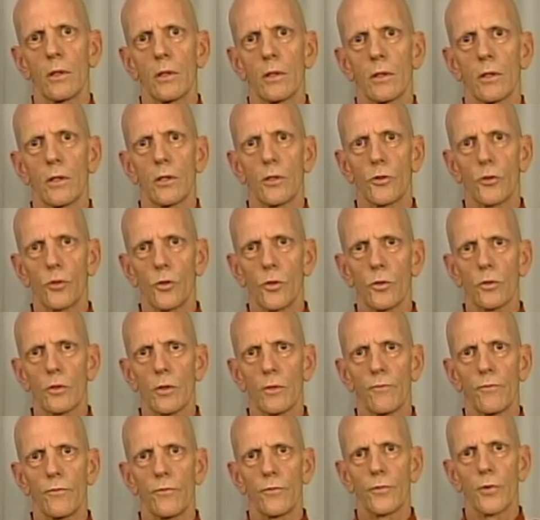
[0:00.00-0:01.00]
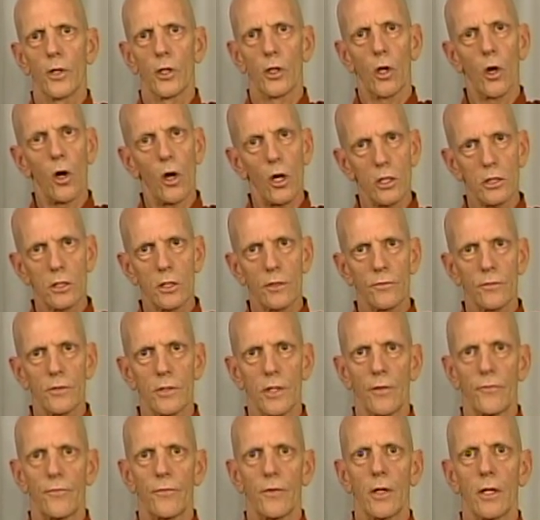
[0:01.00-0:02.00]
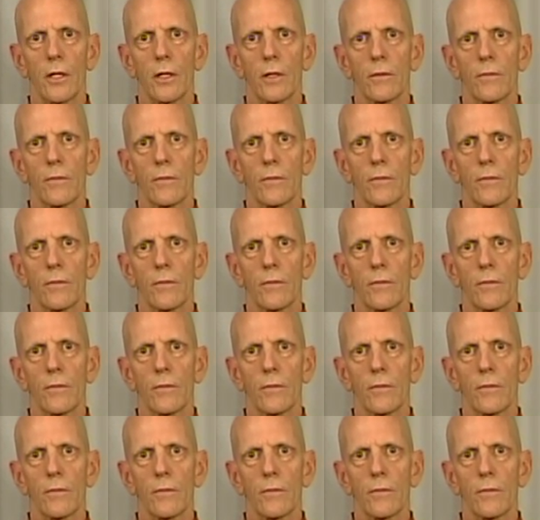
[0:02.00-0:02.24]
the truth of the cause of suffering,